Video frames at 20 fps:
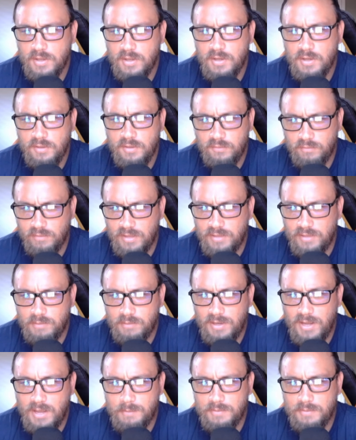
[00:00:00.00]
So that's
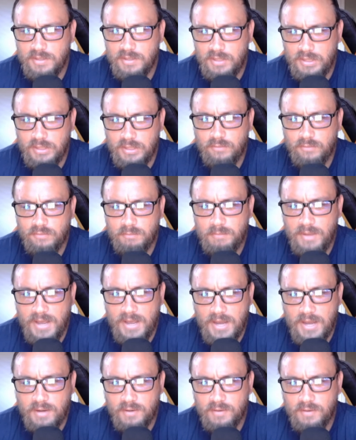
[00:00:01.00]
what happened. He goes
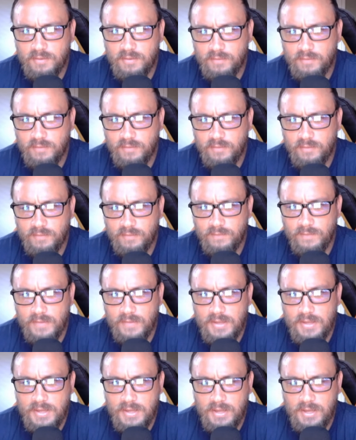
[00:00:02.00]
back,
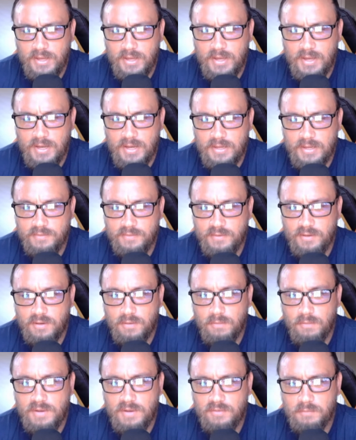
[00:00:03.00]
and the
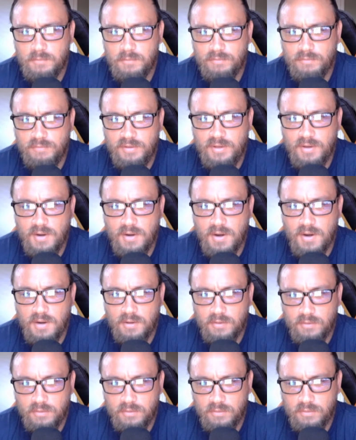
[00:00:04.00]
correct move here
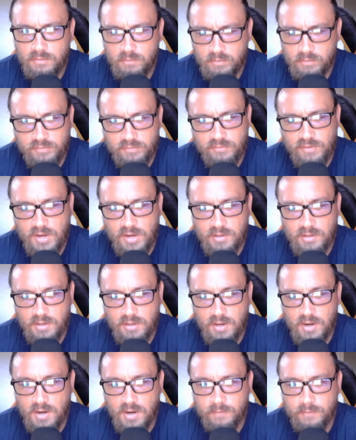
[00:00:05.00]
was check
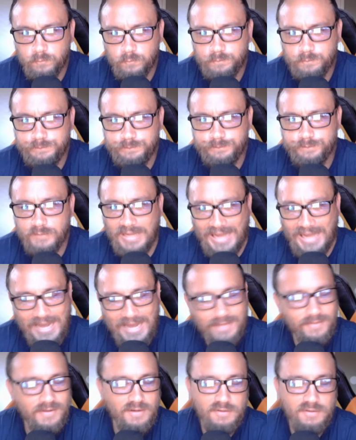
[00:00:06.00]
here. I
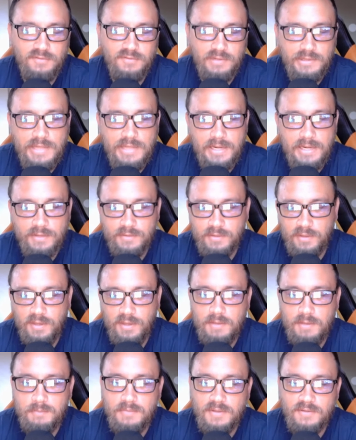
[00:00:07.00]
didn't see that in the game.